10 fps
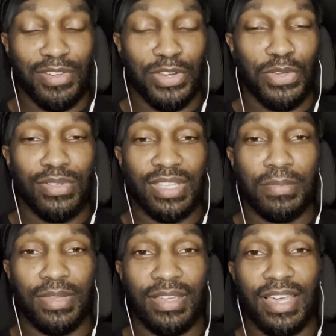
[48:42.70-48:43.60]
doing
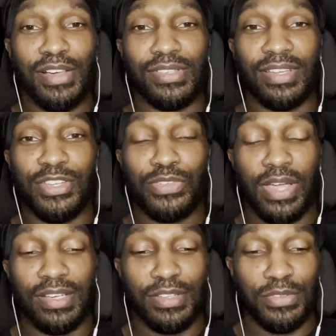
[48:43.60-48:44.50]
something else
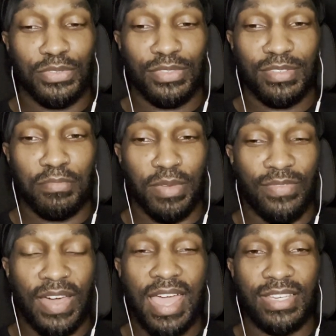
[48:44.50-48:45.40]
constructive. But
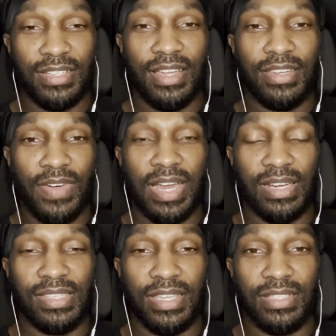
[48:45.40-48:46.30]
if I had your undivided
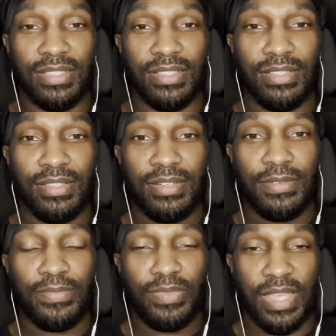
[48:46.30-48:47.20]
attention,
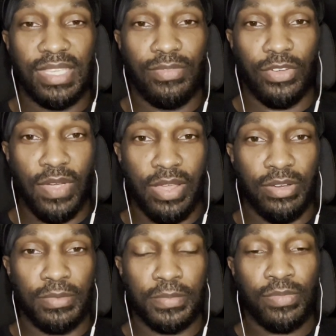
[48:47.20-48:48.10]
that's even greater.